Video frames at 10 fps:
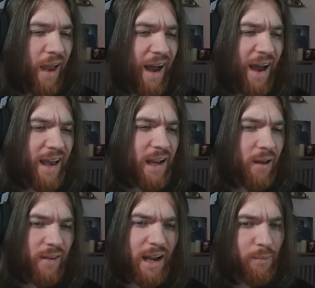Yeah, you
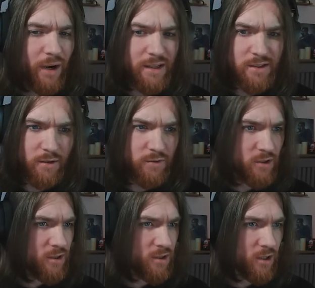know the name brand stuff
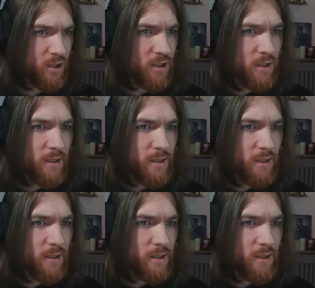just as good.